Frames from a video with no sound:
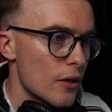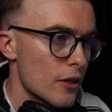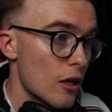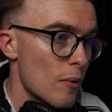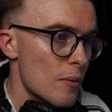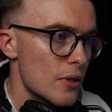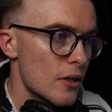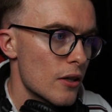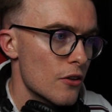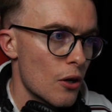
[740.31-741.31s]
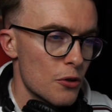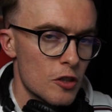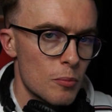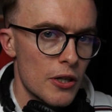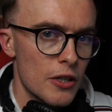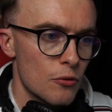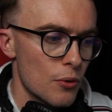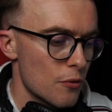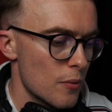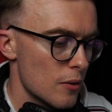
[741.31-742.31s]
you know, maybe his own experience
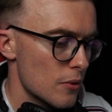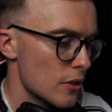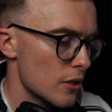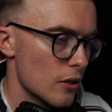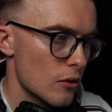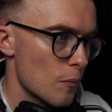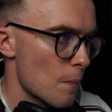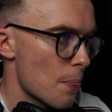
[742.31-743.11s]
with maybe, you know,